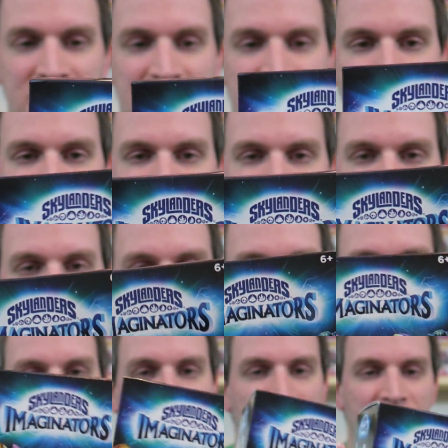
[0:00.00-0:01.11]
So
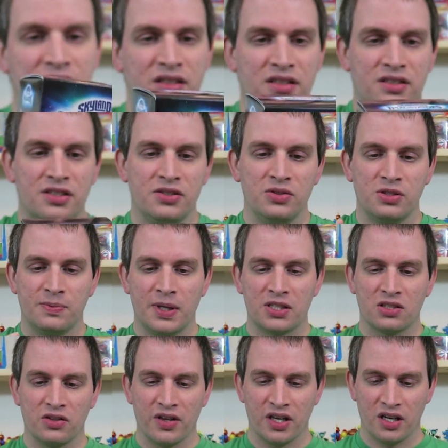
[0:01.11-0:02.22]
nothing too
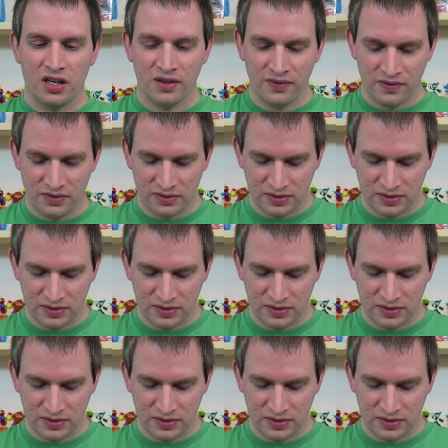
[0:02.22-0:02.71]
special there.